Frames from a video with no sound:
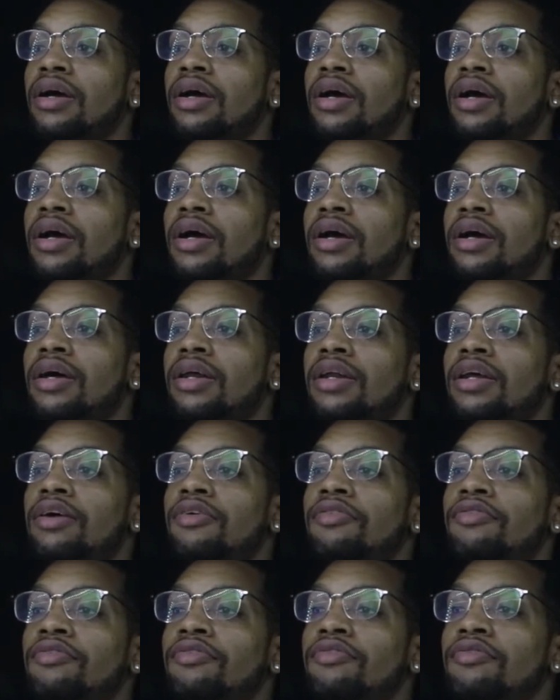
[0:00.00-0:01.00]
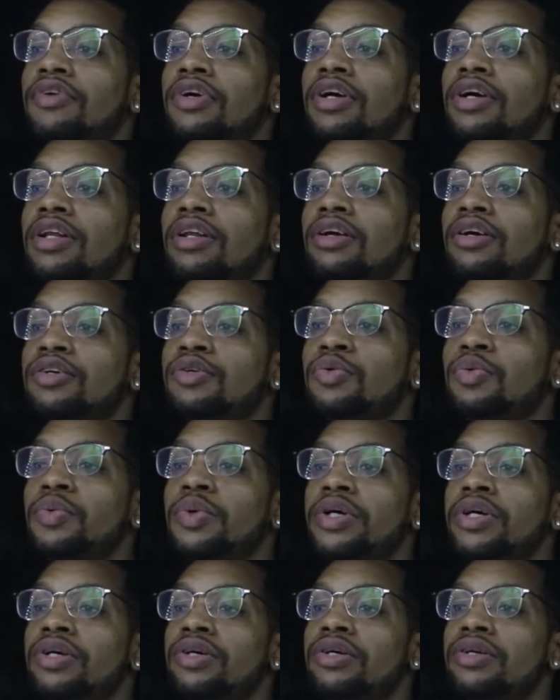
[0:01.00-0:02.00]
And if it looks
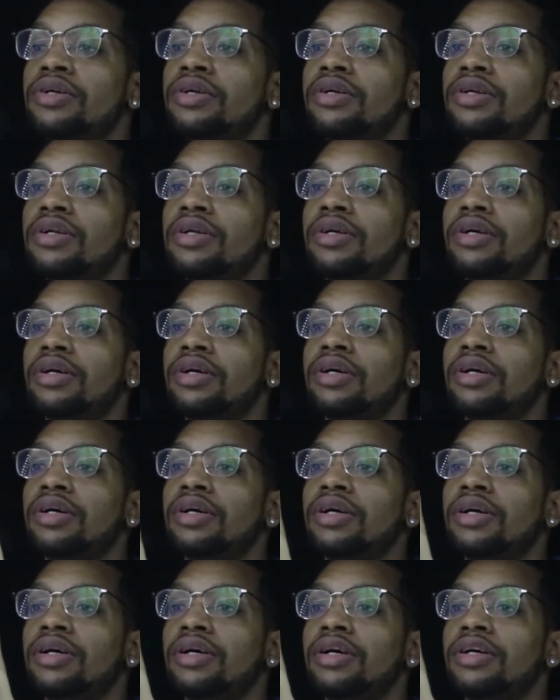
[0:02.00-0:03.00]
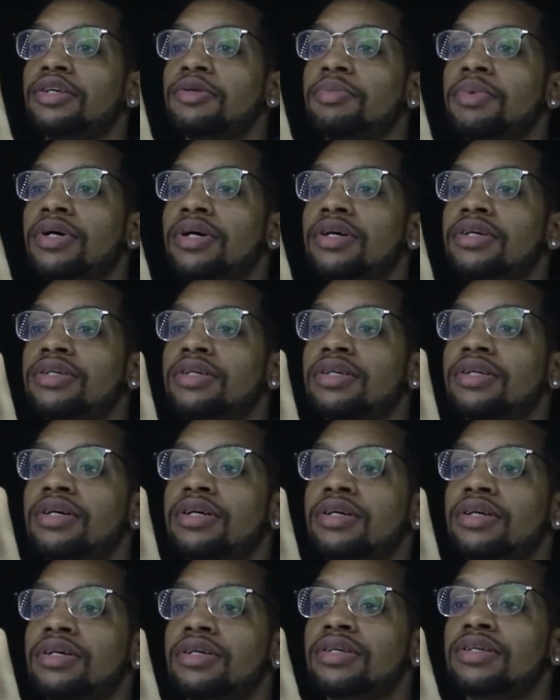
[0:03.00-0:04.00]
weird, it's because it
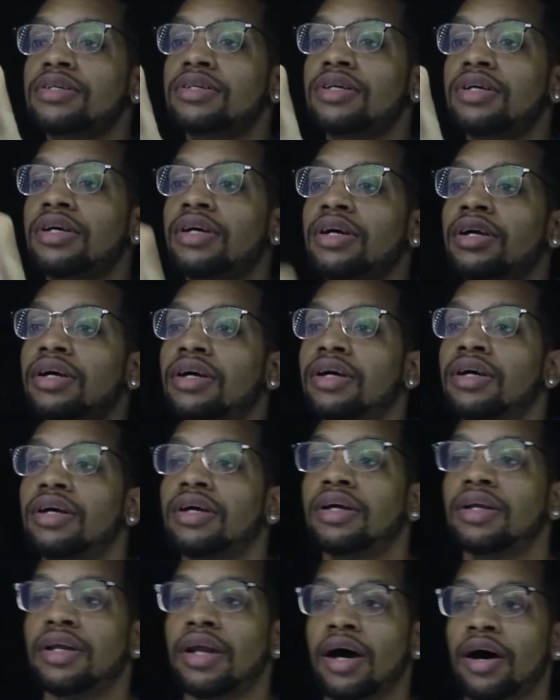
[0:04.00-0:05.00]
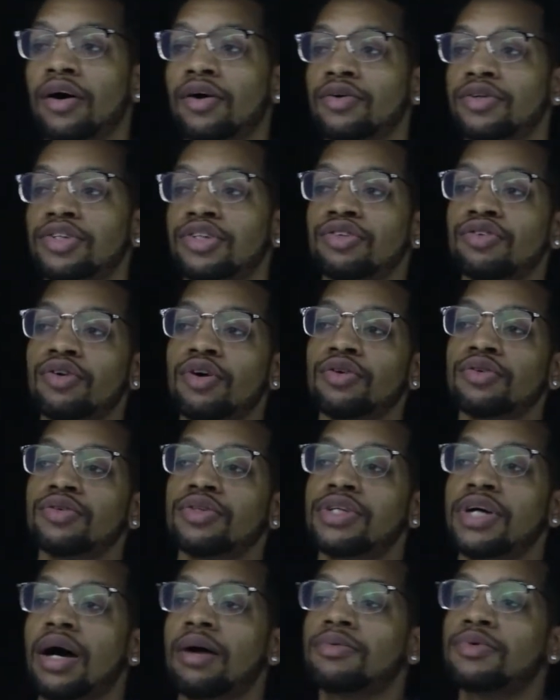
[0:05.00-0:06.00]
does. Now
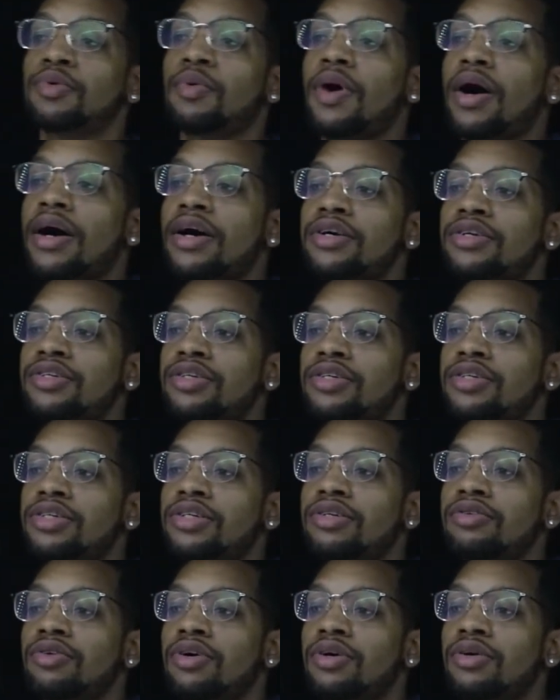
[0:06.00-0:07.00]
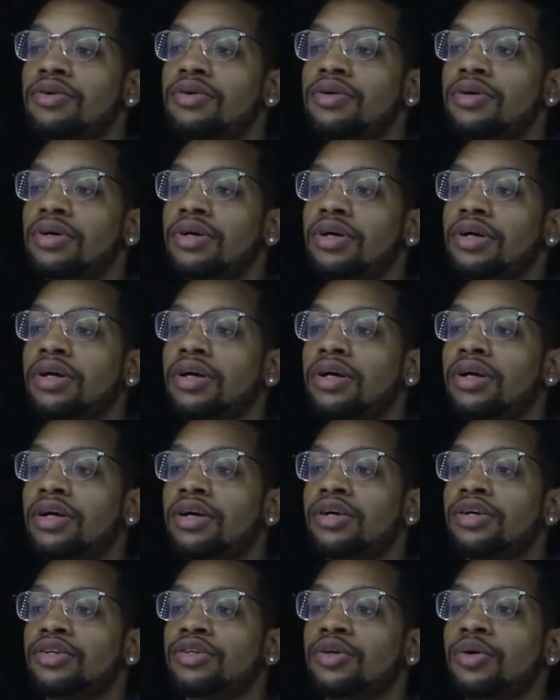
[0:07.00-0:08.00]
0 times y is just 0.
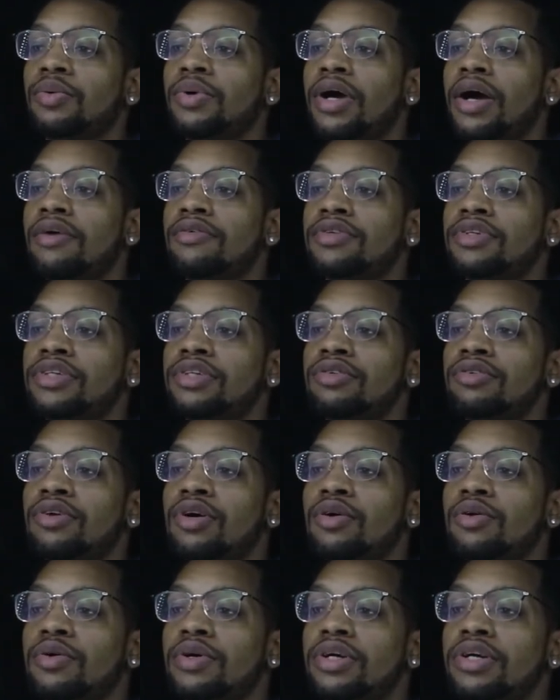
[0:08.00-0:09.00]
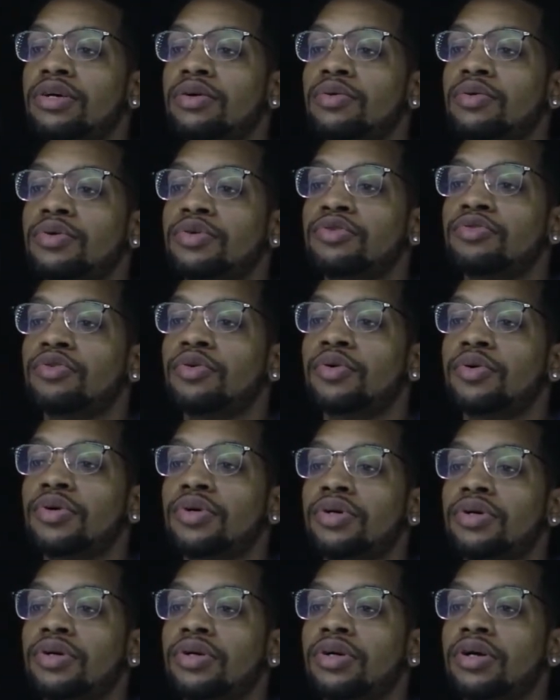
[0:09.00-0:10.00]
So we have 0 equals
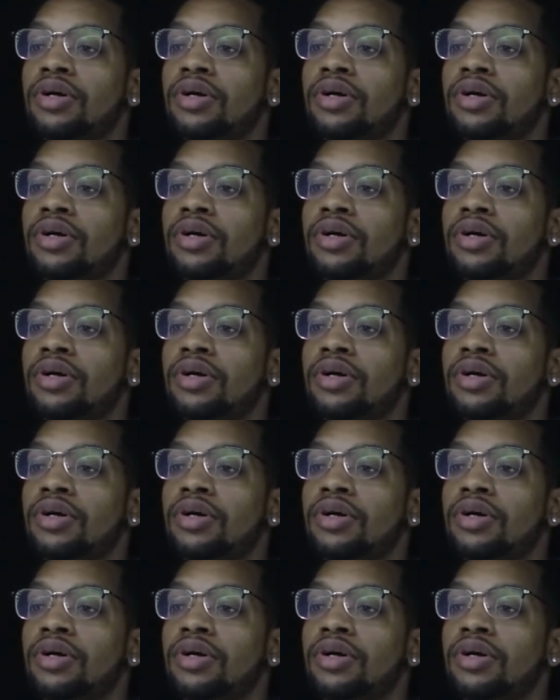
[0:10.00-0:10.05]
4,